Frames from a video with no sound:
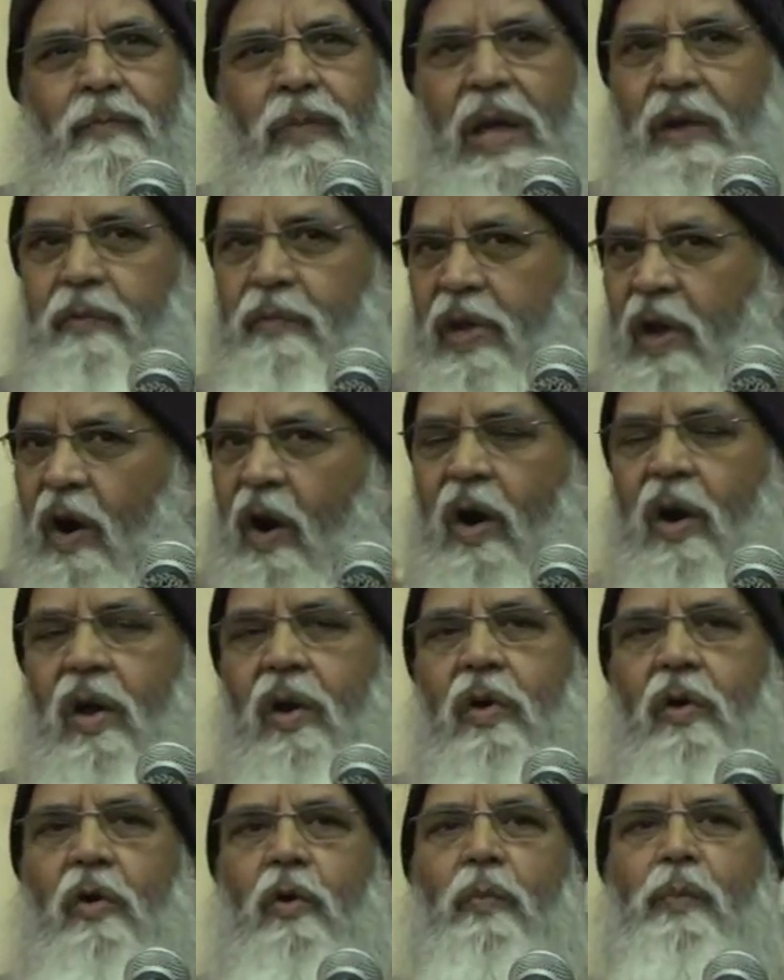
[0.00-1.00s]
And we
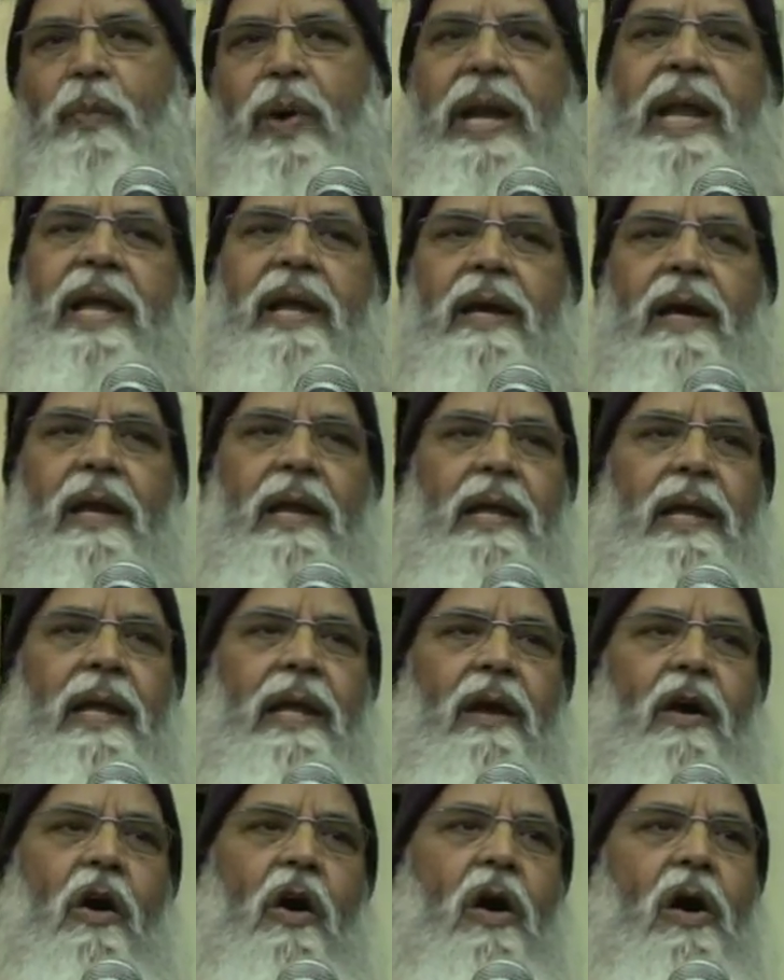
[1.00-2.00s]
all know
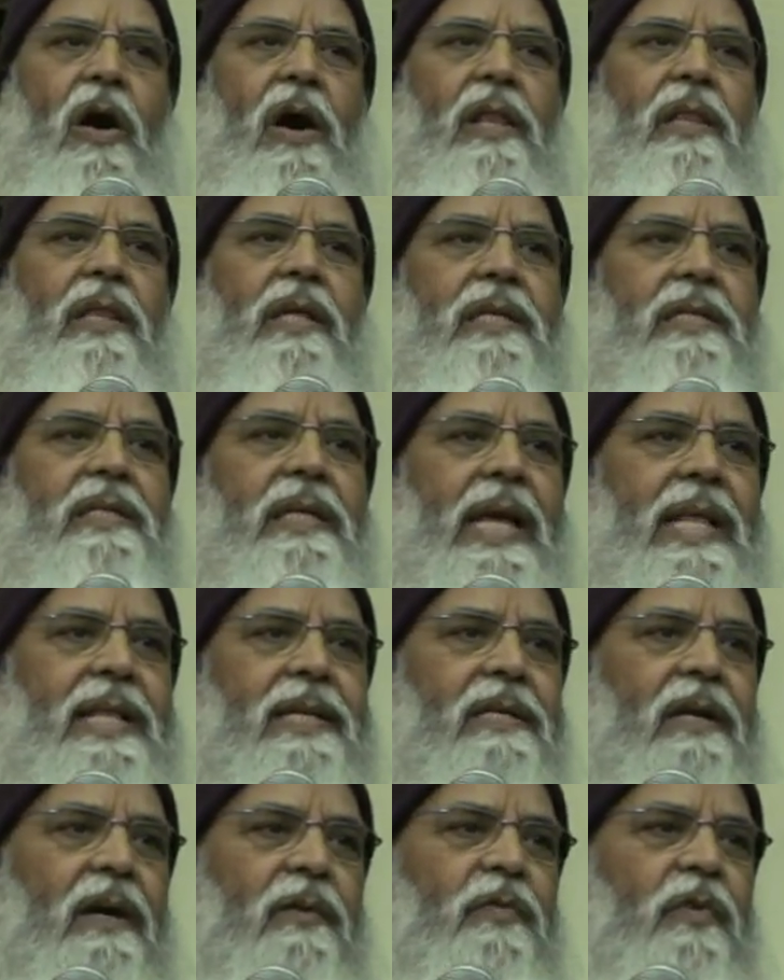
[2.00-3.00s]
medically, all the
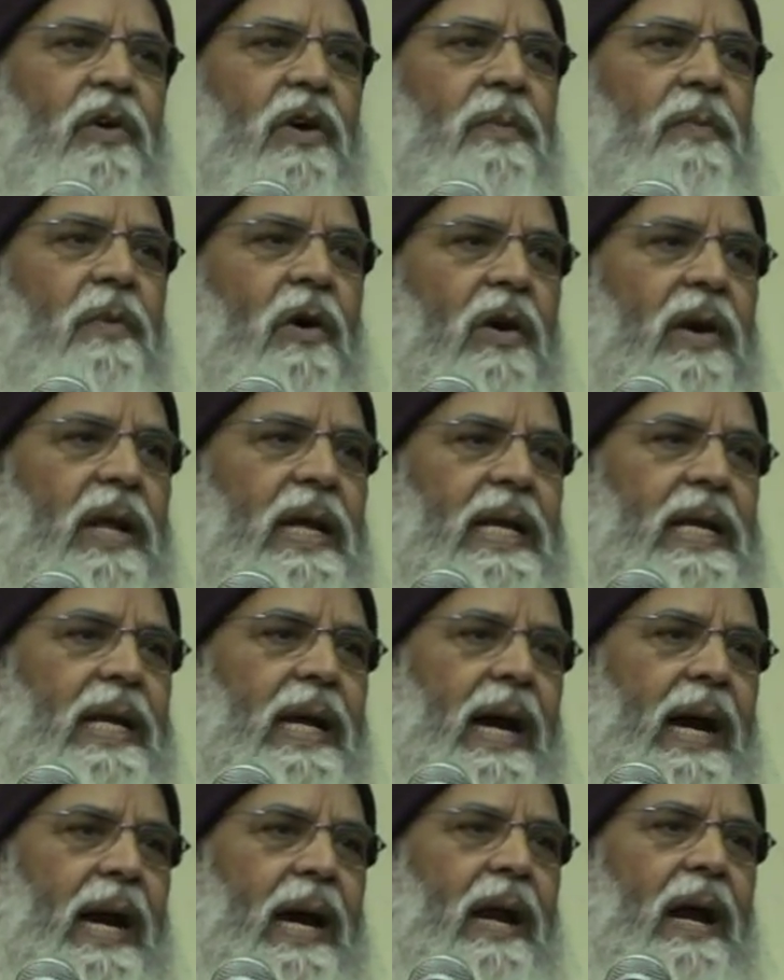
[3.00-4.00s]
cells of our
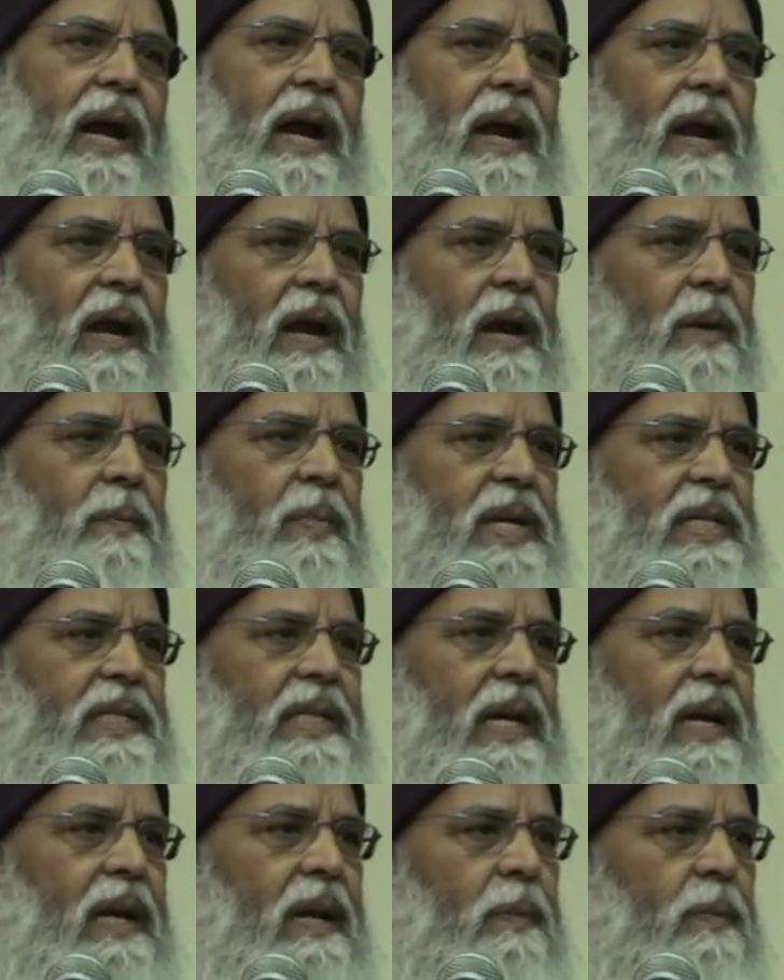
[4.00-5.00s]
body are
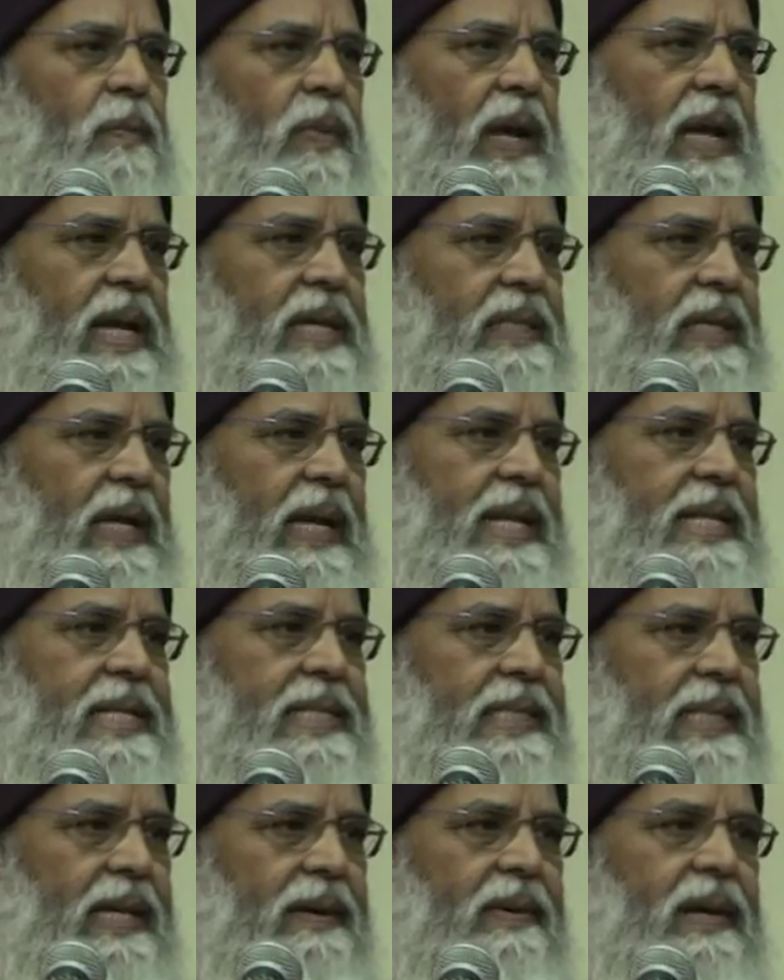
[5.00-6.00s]
100% replaced
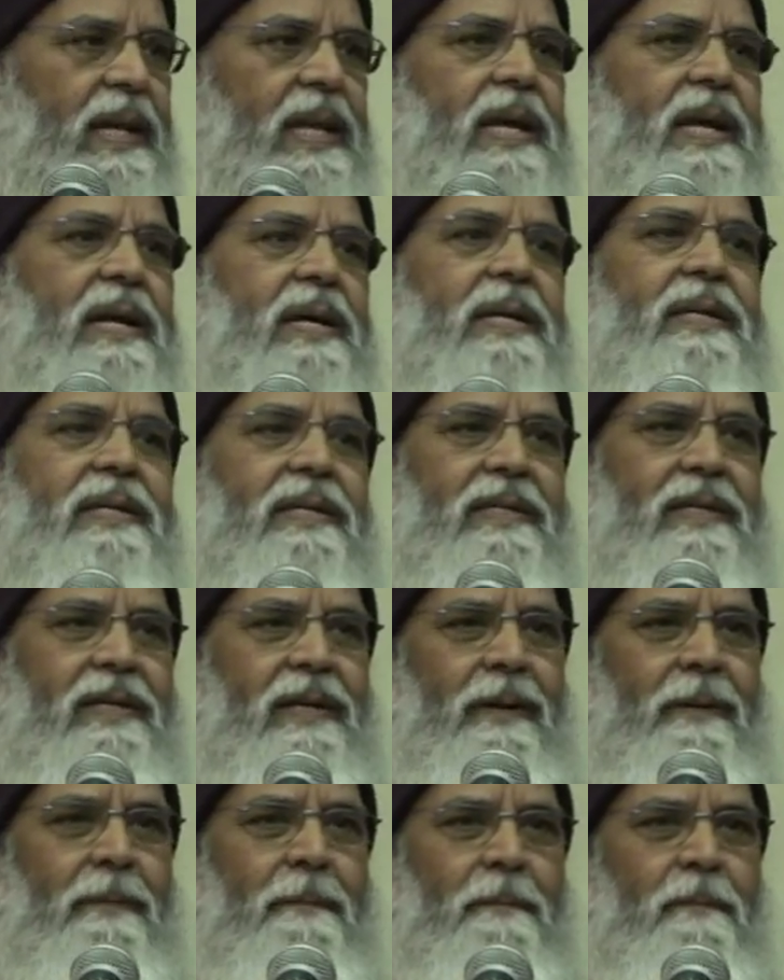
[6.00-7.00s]
in seven years.
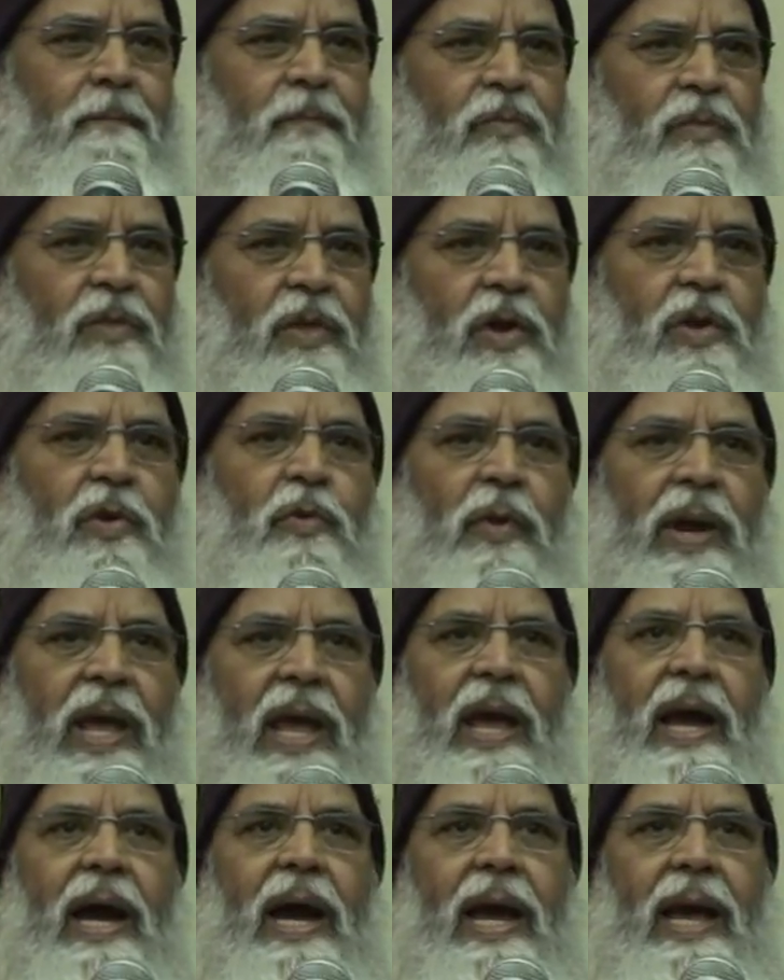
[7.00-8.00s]
That
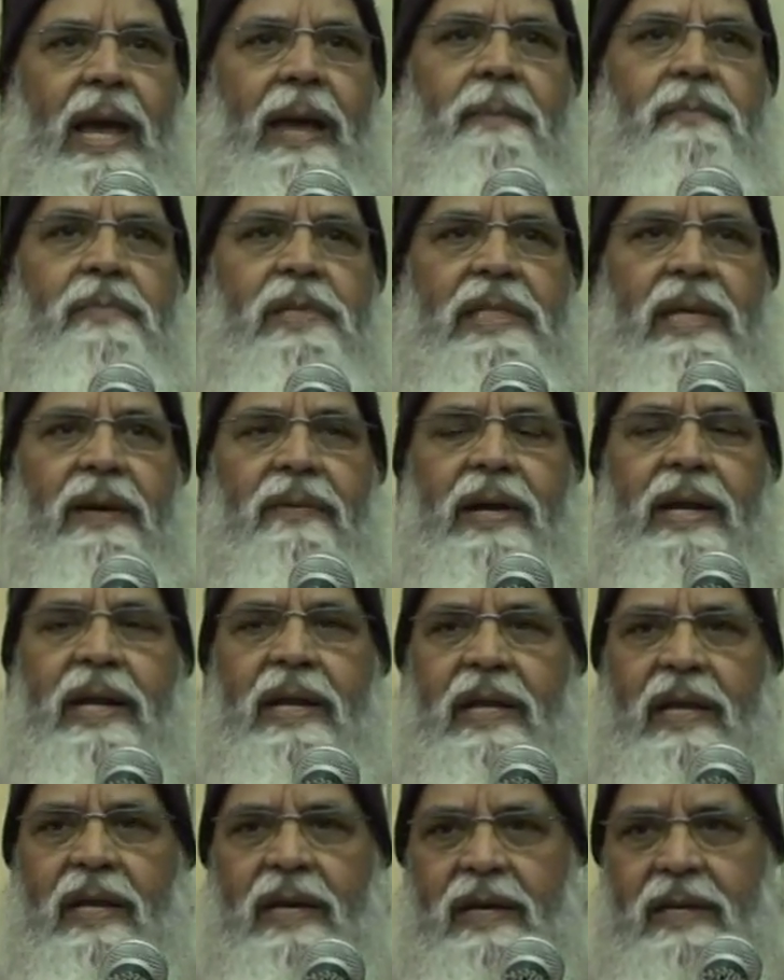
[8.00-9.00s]
today I am
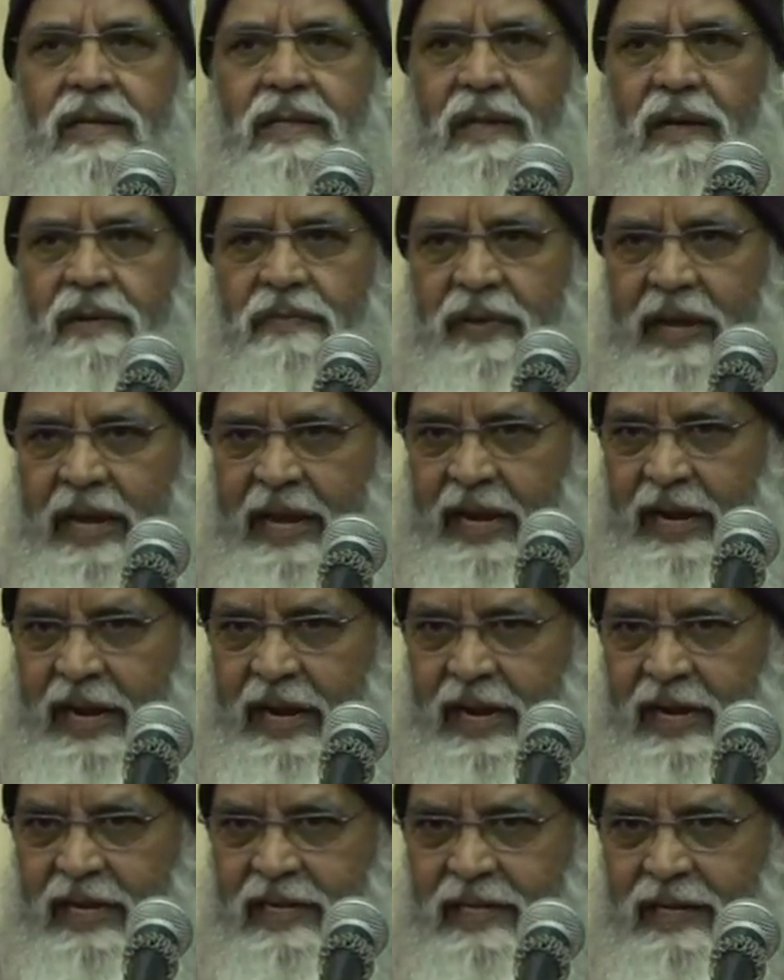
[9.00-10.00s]
70 years of
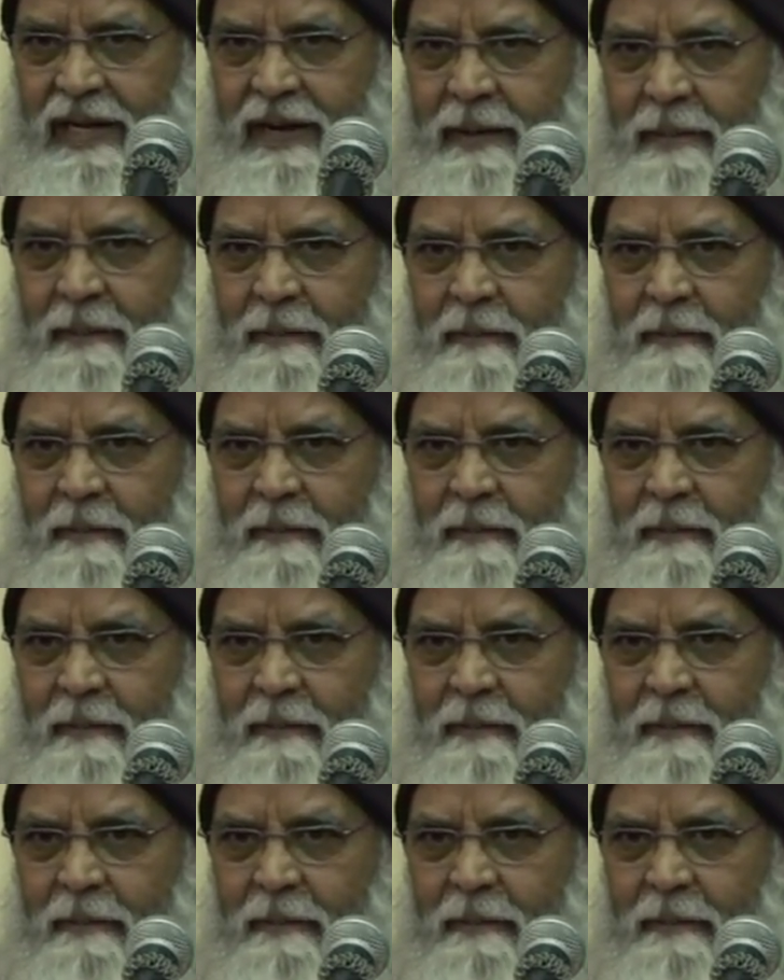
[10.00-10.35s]
age.